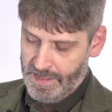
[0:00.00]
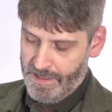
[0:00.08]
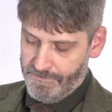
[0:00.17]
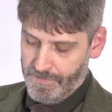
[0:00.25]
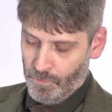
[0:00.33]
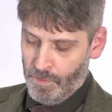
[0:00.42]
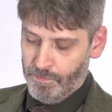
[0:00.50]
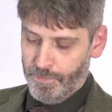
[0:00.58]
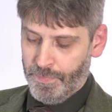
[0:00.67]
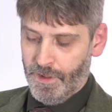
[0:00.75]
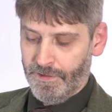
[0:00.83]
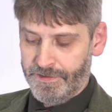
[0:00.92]
if you
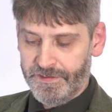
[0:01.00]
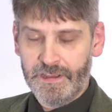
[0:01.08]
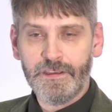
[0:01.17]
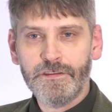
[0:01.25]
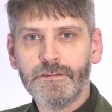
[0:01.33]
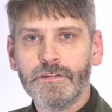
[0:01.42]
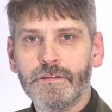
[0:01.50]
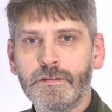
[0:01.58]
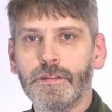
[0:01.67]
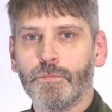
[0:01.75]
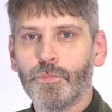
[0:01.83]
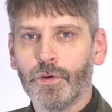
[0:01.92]
want politics
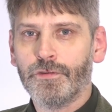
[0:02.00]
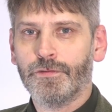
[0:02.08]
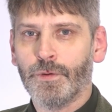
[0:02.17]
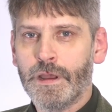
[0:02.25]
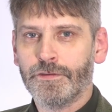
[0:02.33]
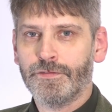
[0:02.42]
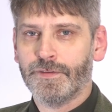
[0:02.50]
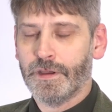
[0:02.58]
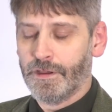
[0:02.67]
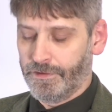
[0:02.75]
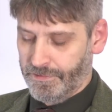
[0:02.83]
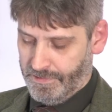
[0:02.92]
that puts Wales
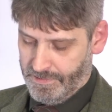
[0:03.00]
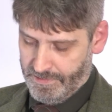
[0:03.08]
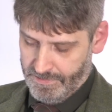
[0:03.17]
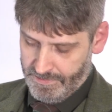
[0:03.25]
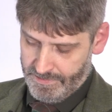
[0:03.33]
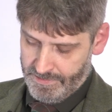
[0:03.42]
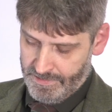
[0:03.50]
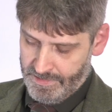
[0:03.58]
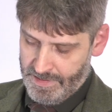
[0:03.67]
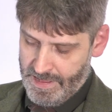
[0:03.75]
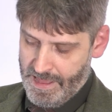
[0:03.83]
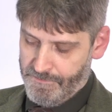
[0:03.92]
first,
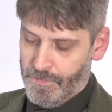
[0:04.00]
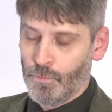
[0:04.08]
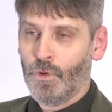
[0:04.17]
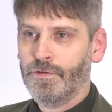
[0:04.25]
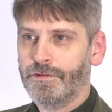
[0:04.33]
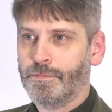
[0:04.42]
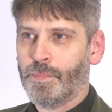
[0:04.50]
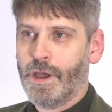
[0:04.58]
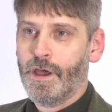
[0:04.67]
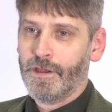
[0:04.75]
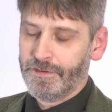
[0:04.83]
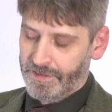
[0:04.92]
if you want a
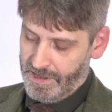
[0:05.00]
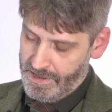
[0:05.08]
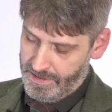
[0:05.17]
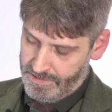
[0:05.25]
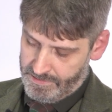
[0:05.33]
party